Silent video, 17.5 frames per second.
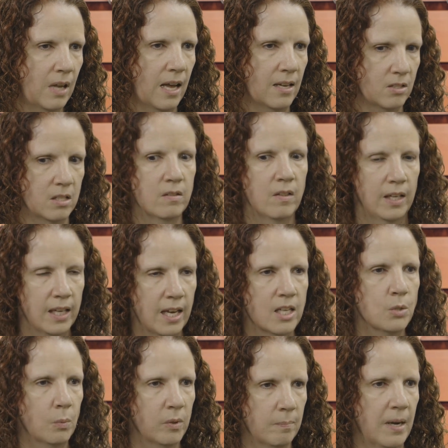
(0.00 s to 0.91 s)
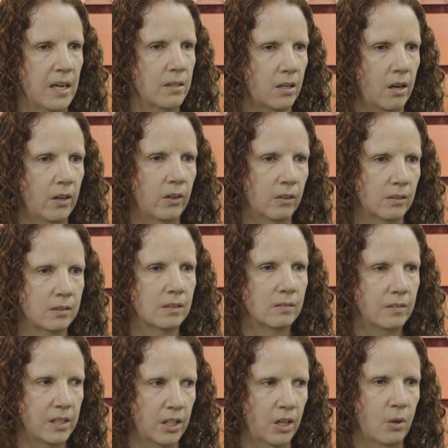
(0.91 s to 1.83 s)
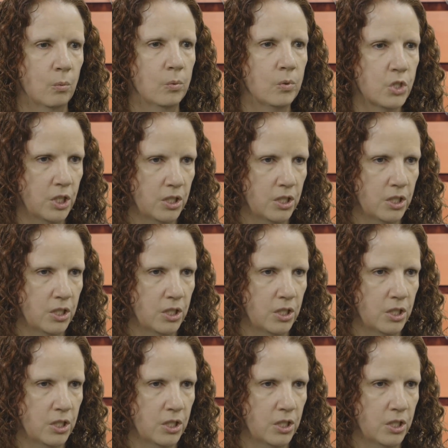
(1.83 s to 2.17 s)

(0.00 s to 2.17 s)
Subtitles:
as in the case with my daughter. You know,